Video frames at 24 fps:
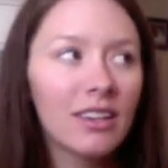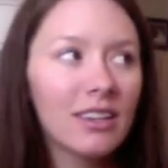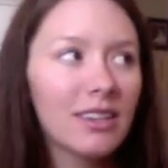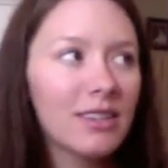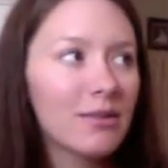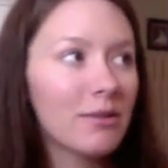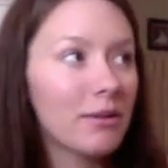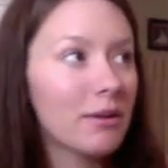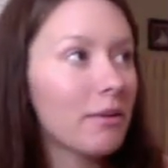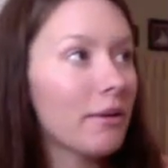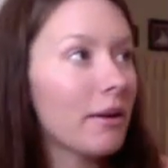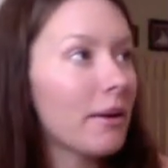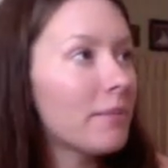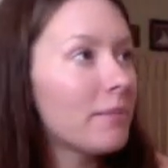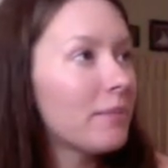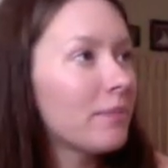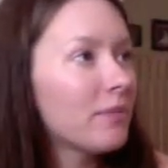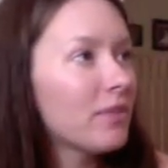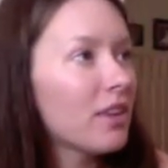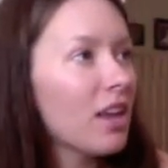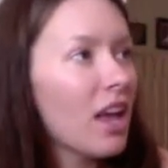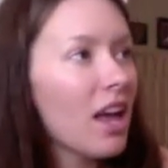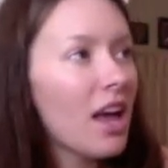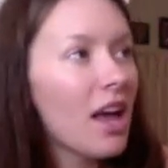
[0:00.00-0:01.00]
So anyway,
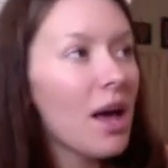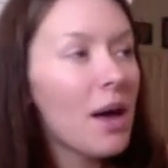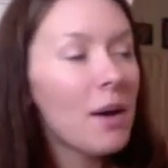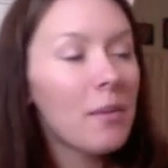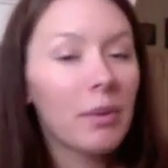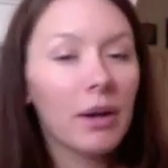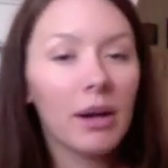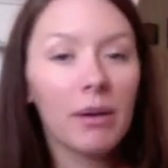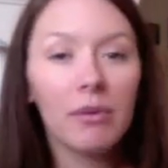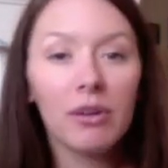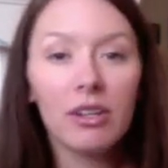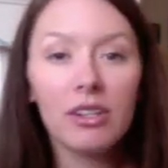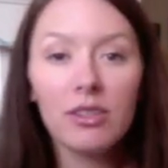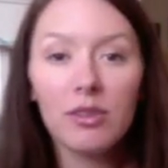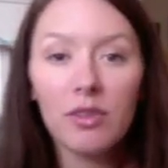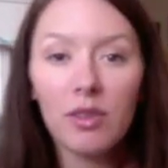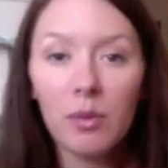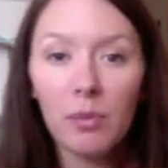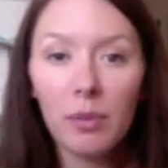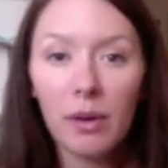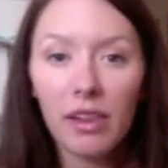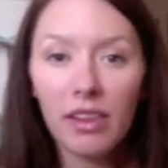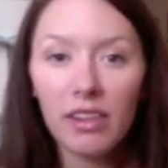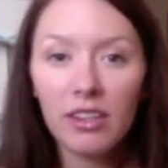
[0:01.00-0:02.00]
but I'm gonna do
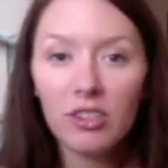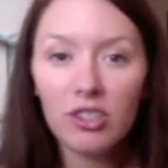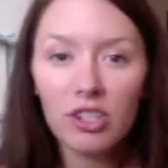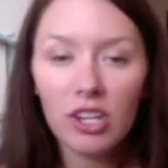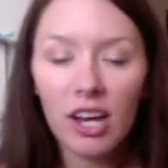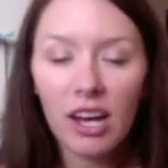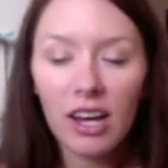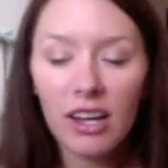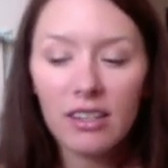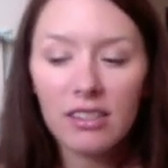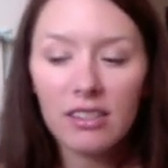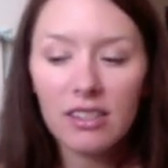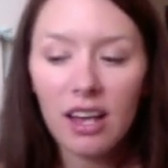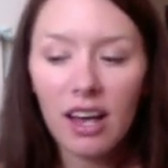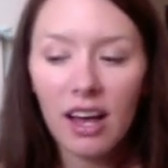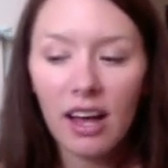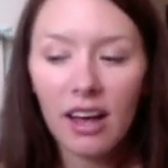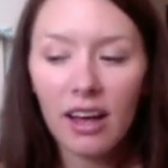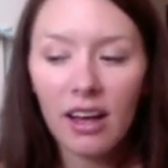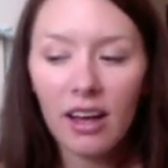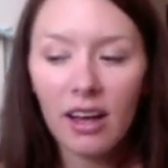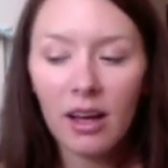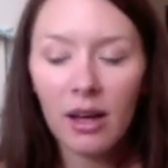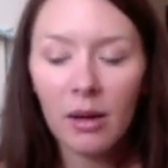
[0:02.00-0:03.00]
the belly shot
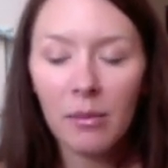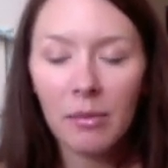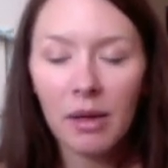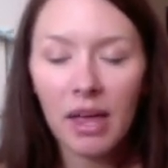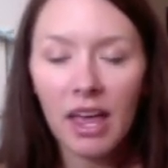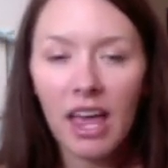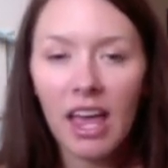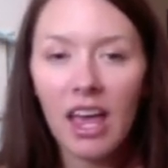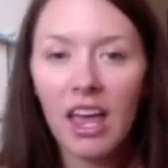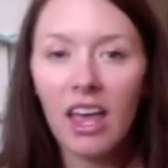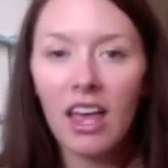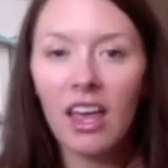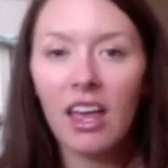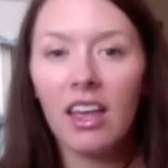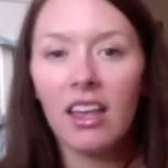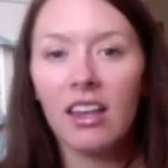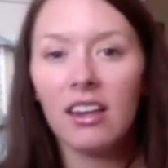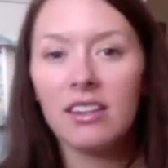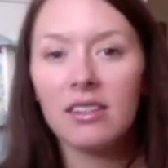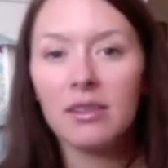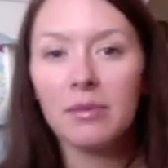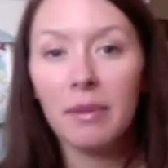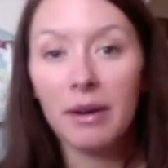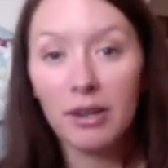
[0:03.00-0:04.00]
um,
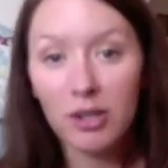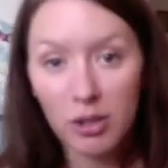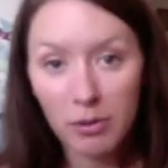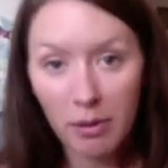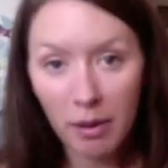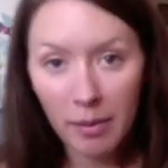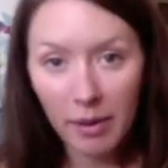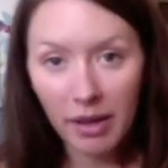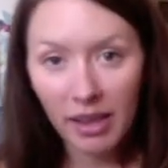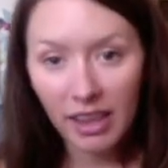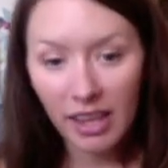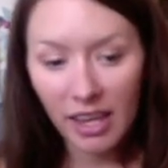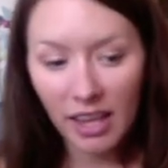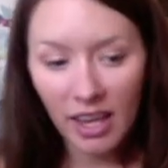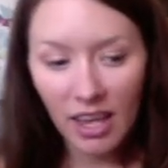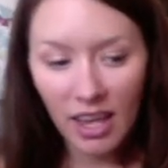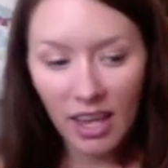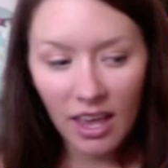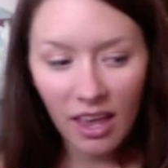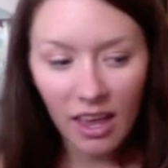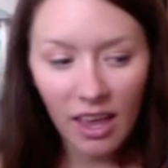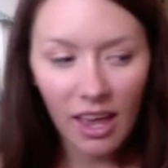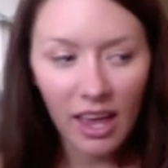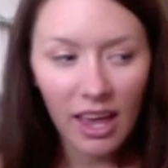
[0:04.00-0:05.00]
and measure my belly,
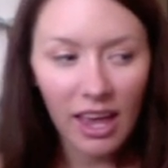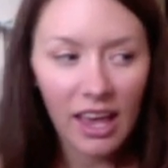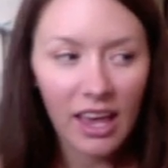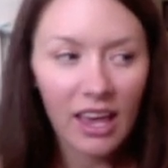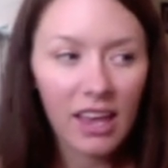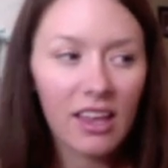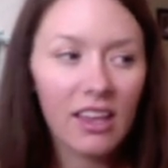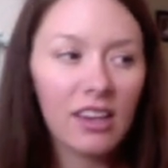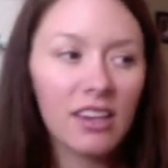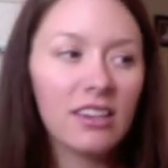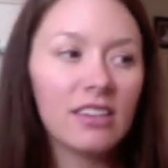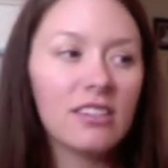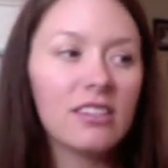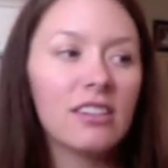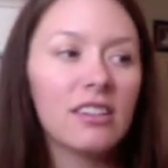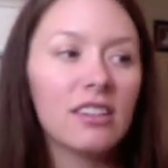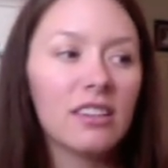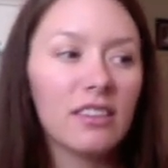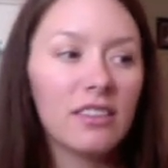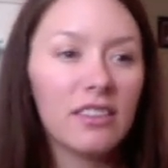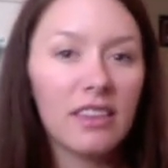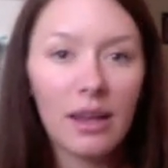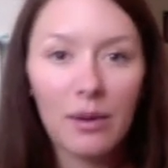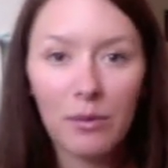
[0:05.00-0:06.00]
and
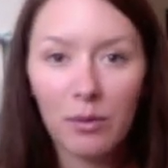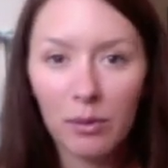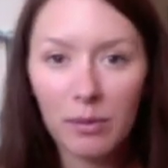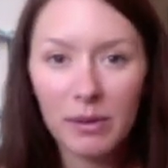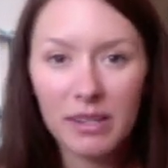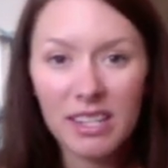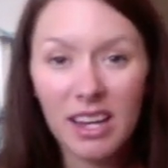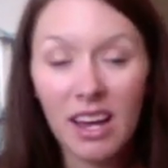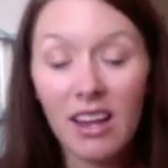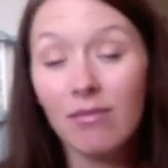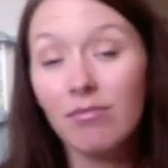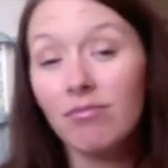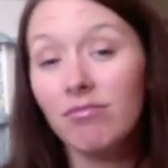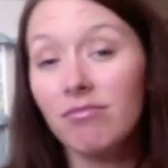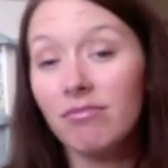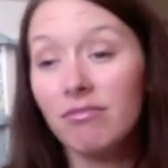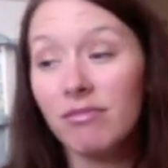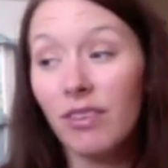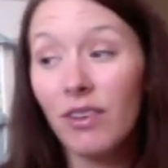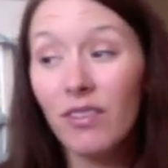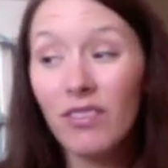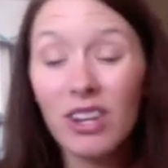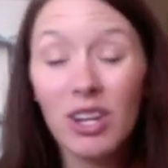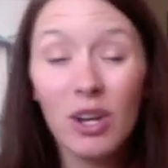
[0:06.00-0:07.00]
then we'll be done.
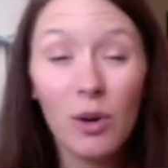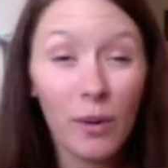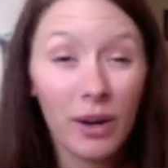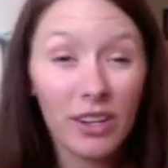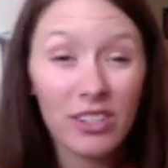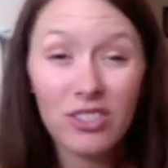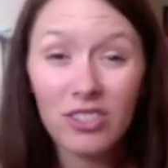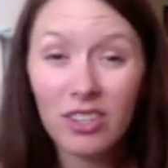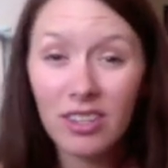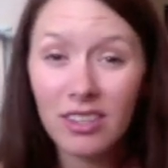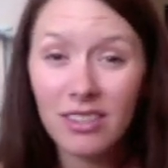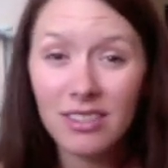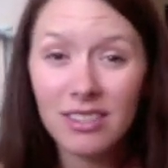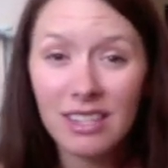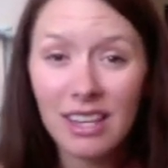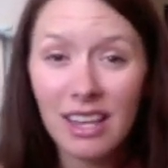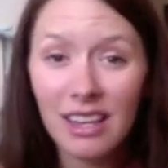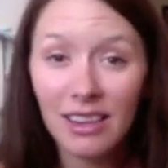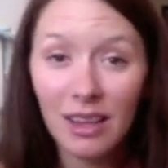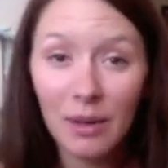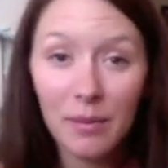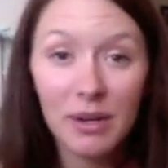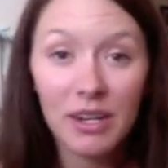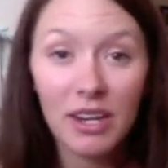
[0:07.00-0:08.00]
If you have any questions,
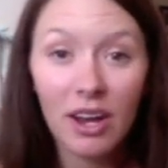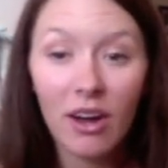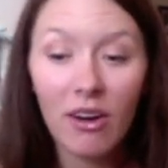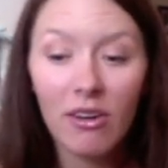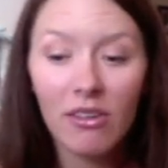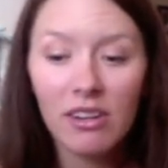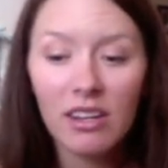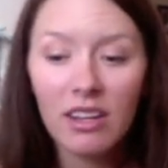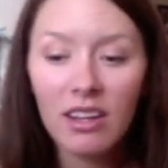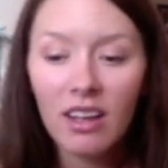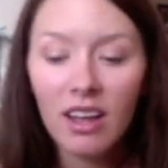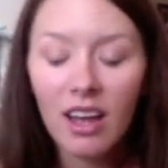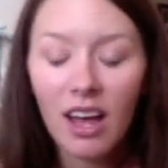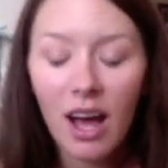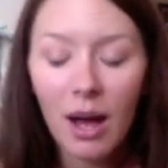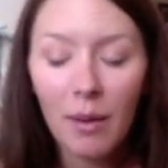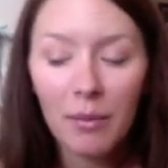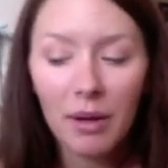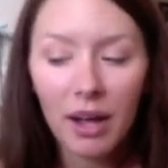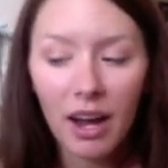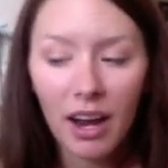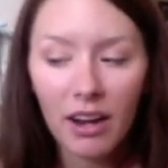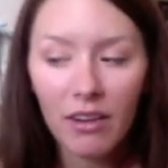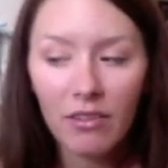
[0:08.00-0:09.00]
let me know.
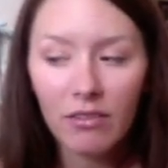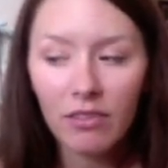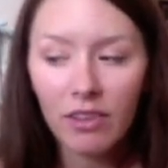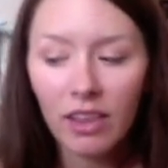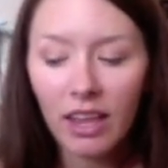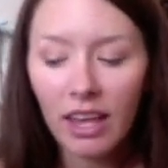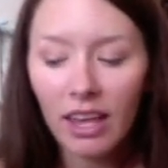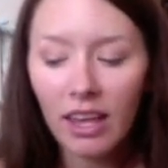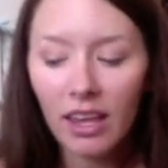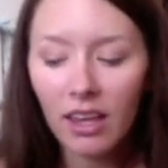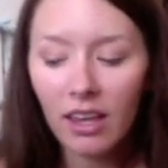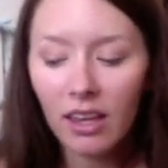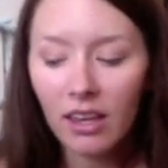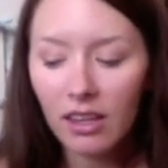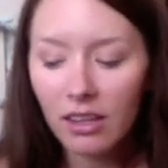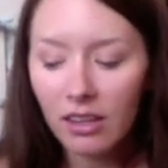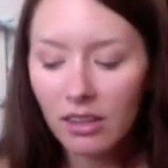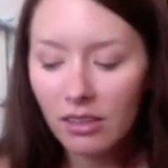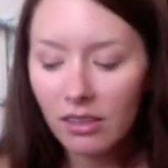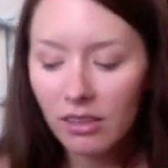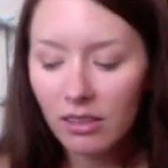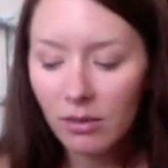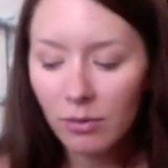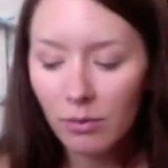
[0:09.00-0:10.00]
I'm kind of like,
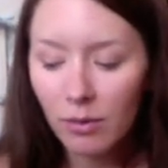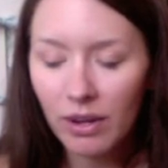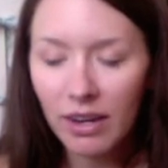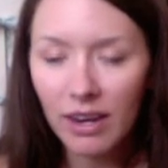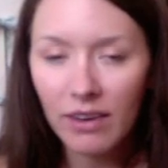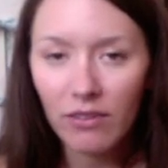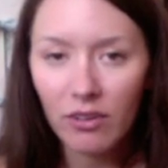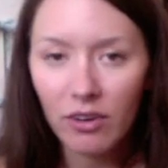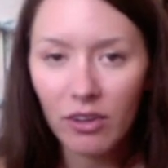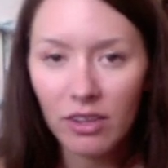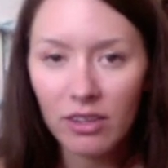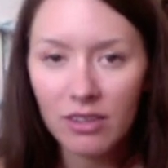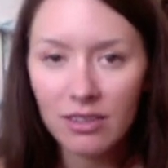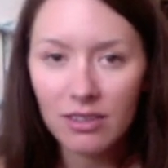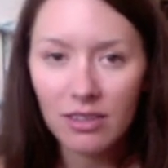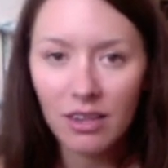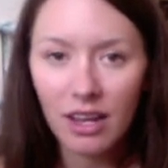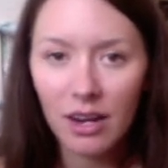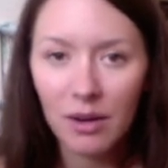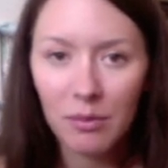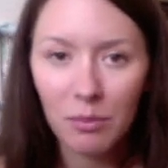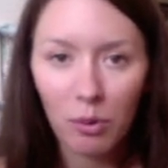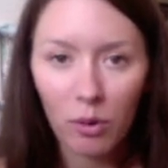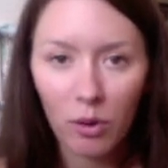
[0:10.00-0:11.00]
whenever it's
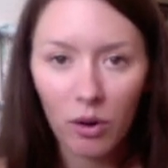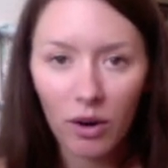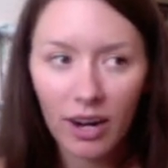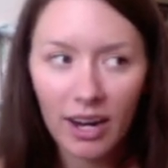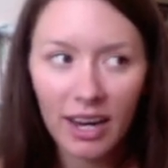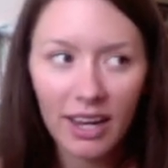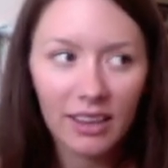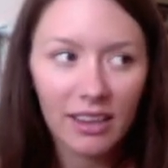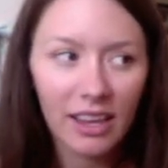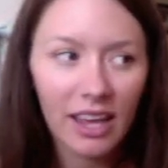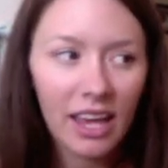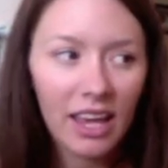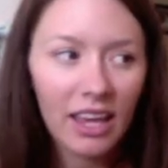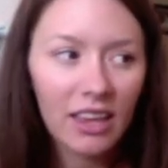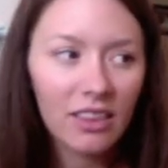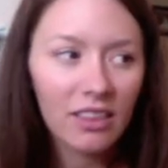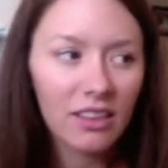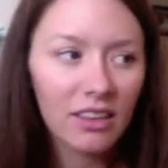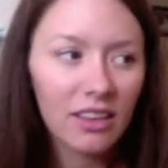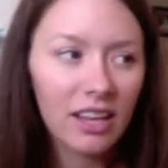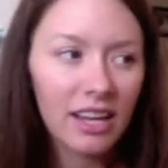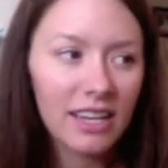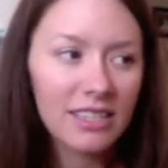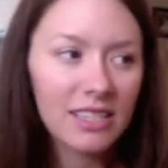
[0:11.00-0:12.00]
kind of boring, like
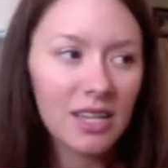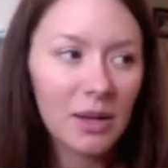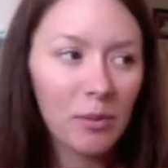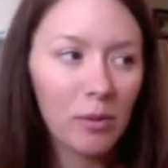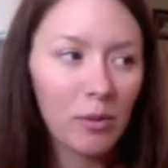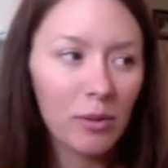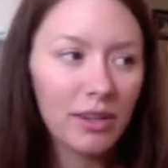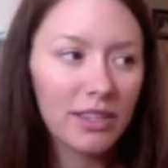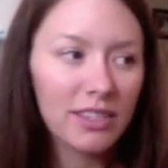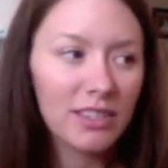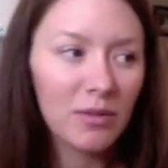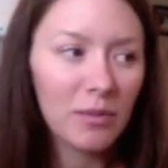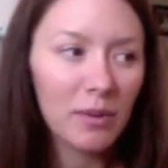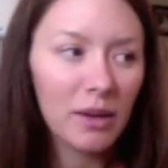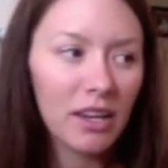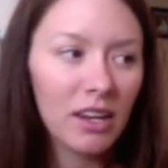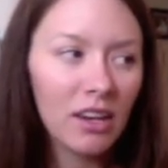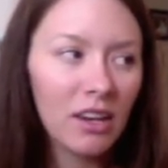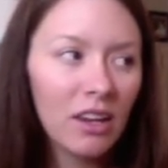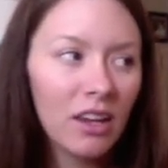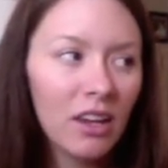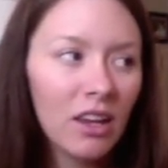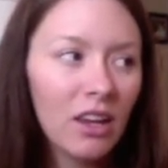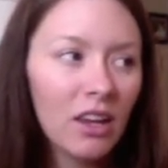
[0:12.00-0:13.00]
the last couple weeks have been,
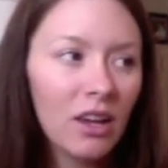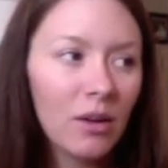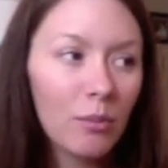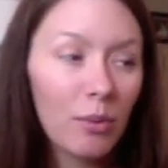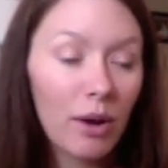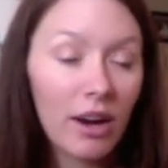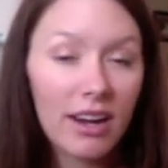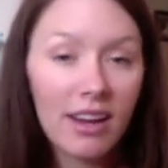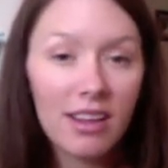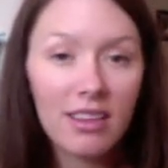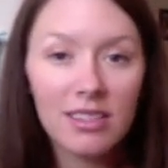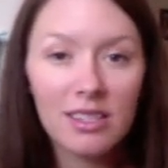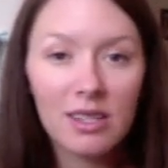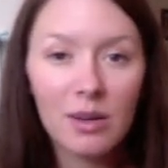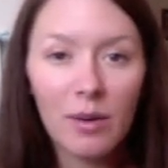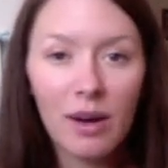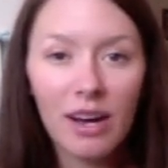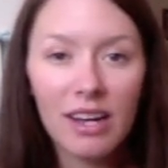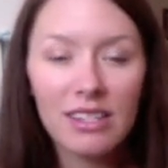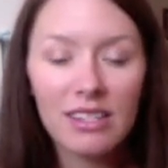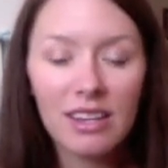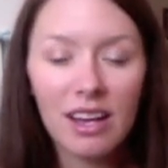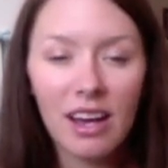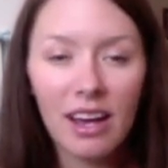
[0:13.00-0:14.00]

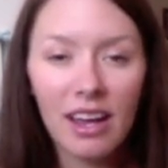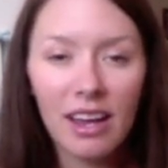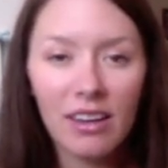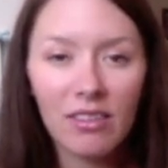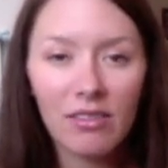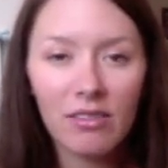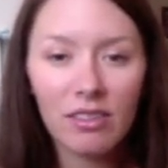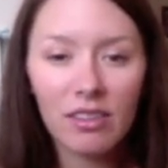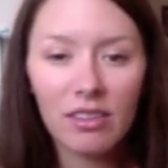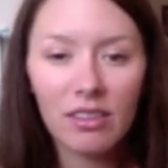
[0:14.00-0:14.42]
pregnancy-wise, I